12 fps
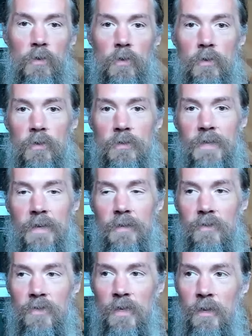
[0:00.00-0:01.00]
You could tell
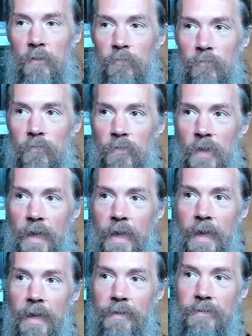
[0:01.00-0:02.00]
yourself
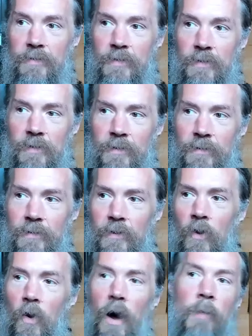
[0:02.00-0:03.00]
that,
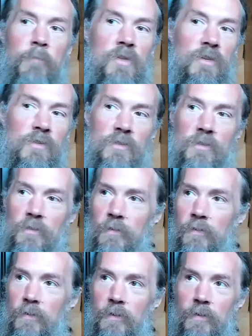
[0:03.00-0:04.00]
I just
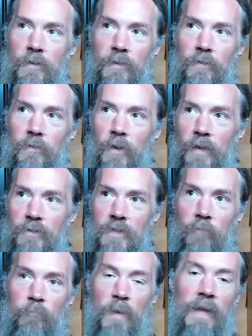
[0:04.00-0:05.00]

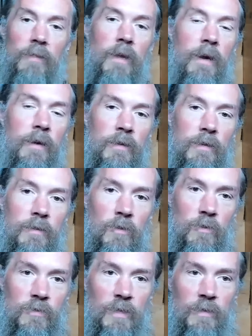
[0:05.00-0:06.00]
have bad luck.
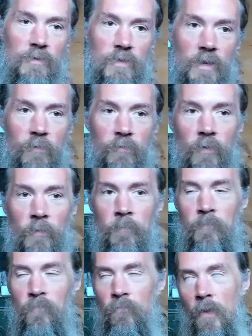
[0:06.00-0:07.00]
You could tell yourself,
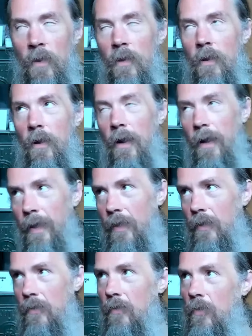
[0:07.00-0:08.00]

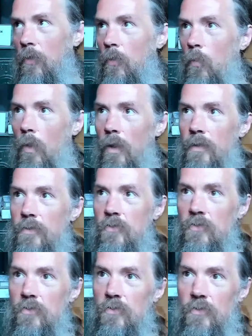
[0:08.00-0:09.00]
there
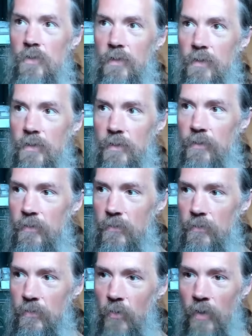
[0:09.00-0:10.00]
was
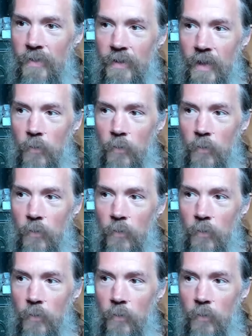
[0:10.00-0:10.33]
a